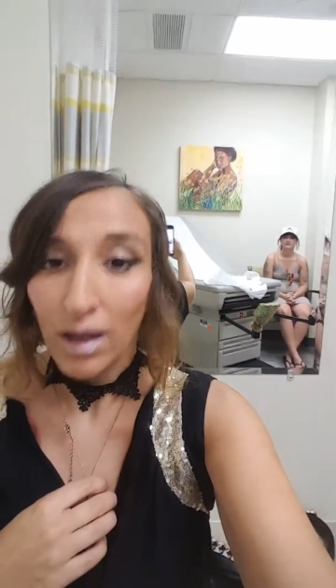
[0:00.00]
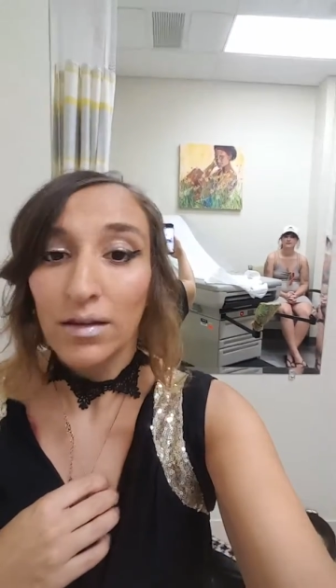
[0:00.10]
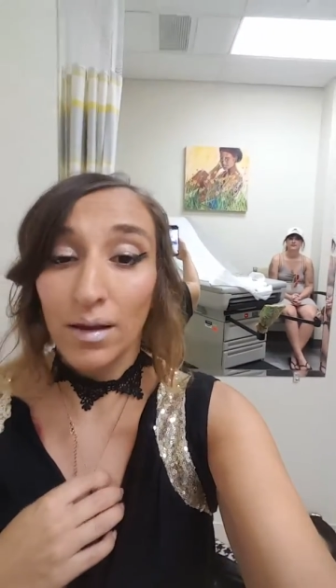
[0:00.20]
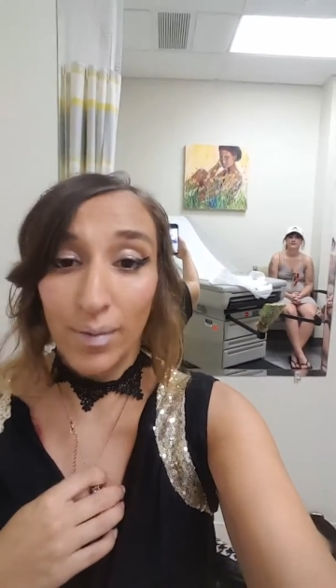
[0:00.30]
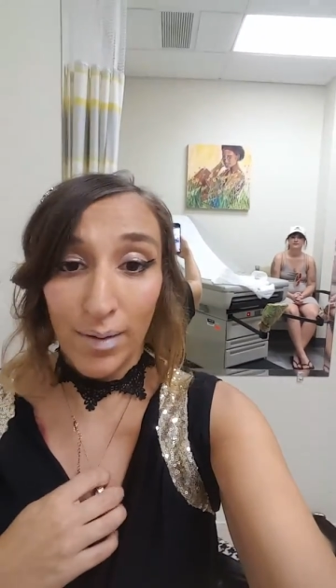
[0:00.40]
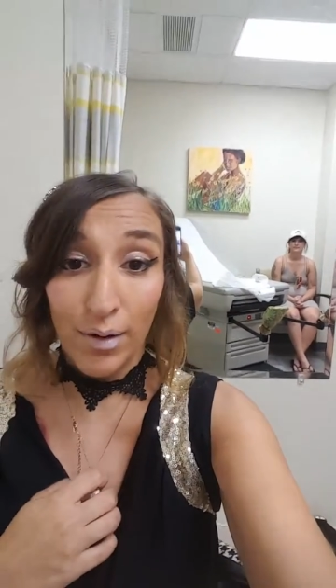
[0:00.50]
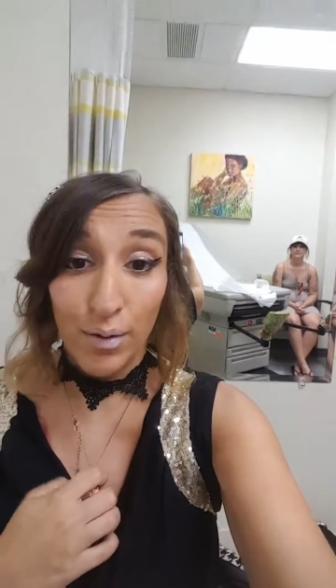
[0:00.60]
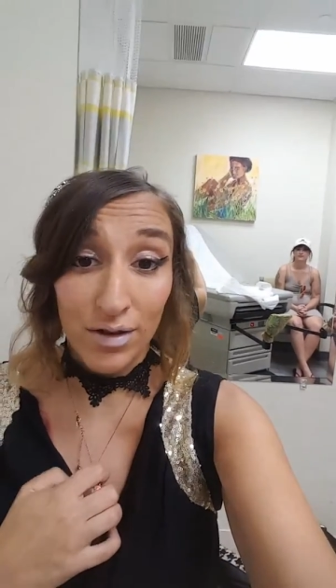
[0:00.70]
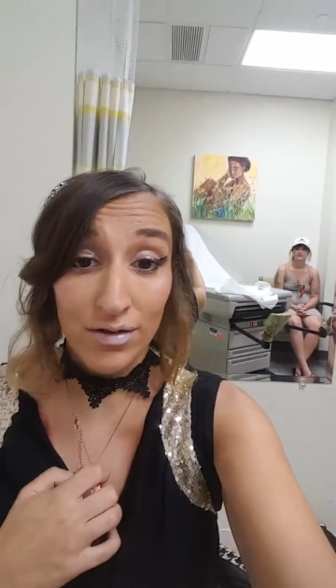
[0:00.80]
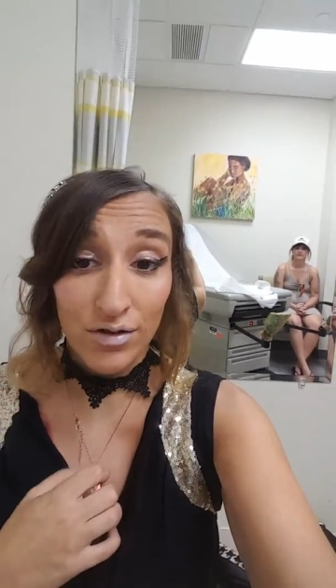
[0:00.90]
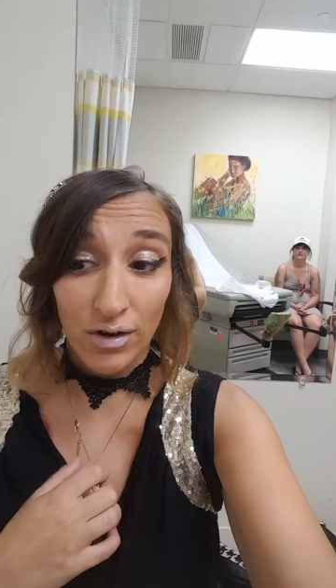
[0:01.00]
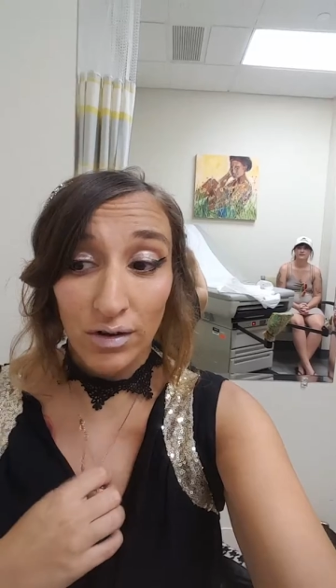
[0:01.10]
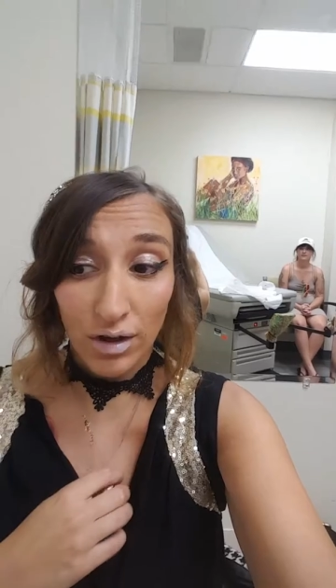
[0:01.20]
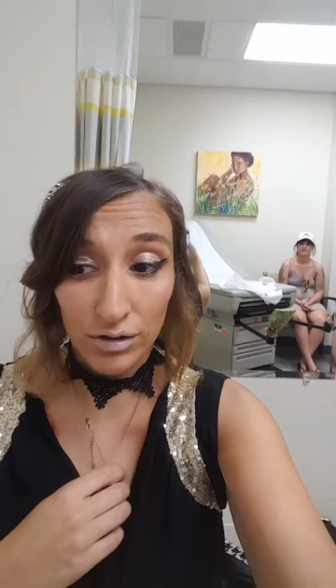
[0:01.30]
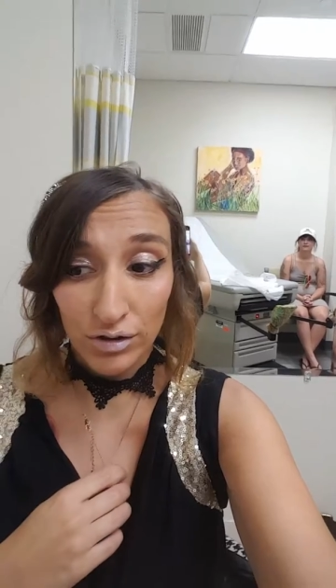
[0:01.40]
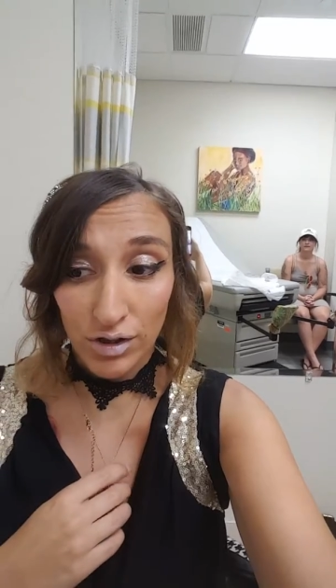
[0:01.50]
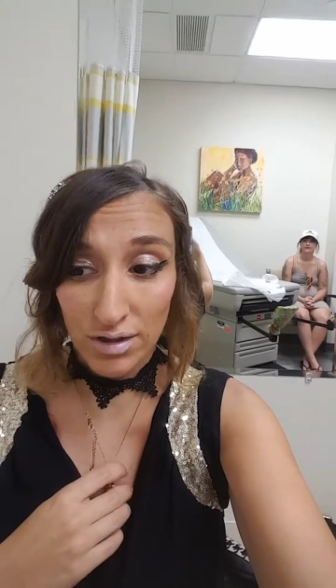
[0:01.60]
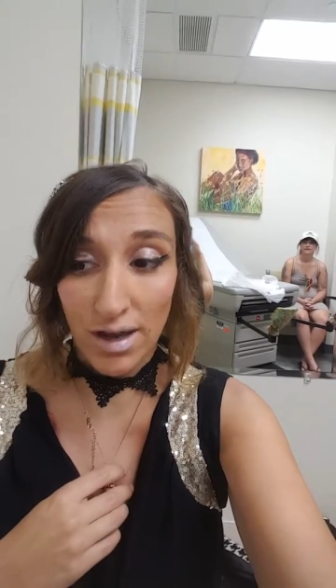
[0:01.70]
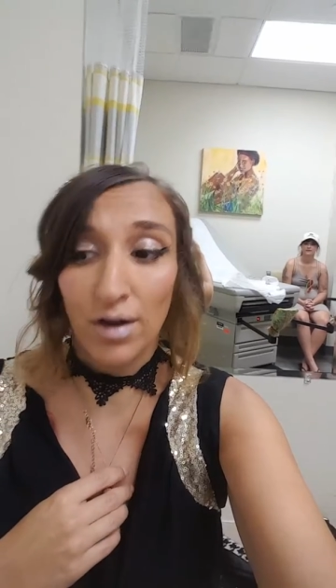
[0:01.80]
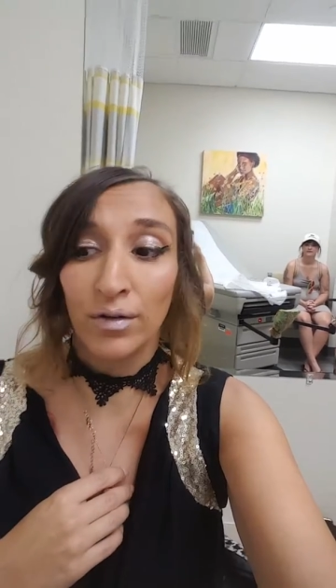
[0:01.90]
the baby was during the
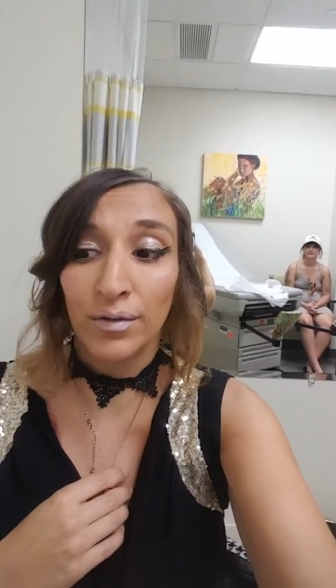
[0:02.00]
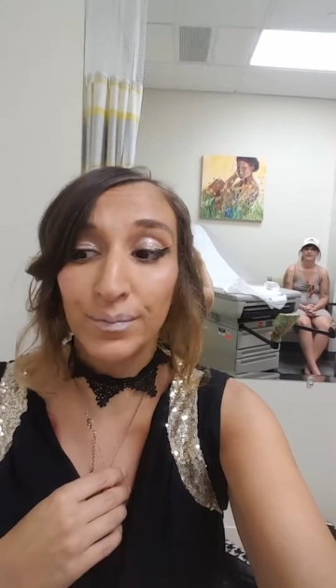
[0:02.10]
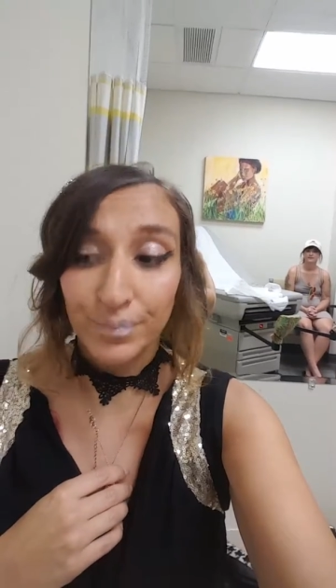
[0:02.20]
ultrasound